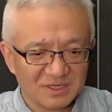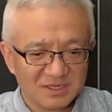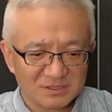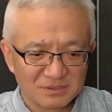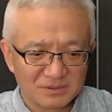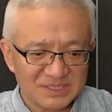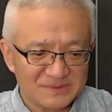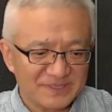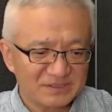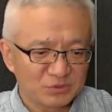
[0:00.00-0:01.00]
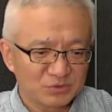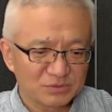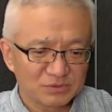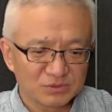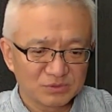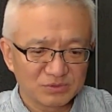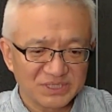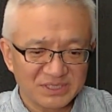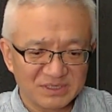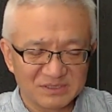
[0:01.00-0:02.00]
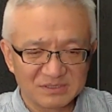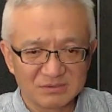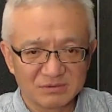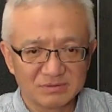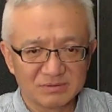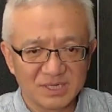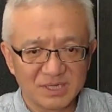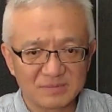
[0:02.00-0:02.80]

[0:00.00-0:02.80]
So I spent two years to